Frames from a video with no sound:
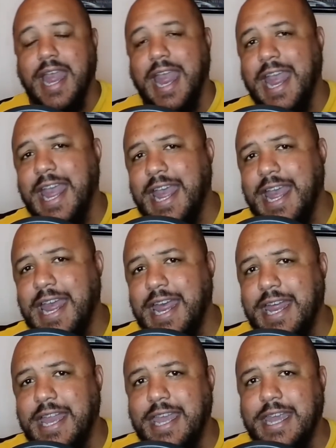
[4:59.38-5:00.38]

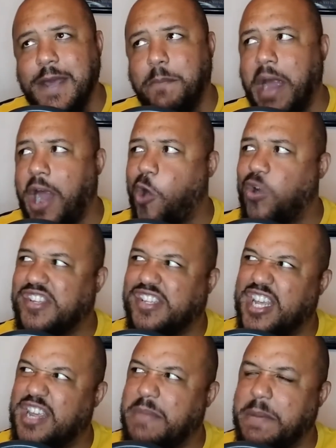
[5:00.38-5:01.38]
and about I
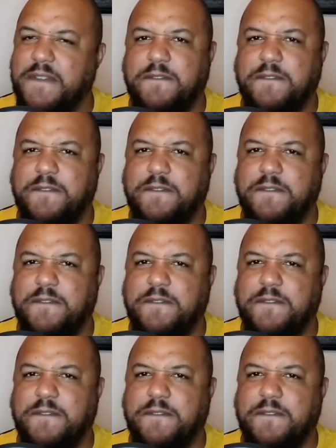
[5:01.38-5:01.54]
say maybe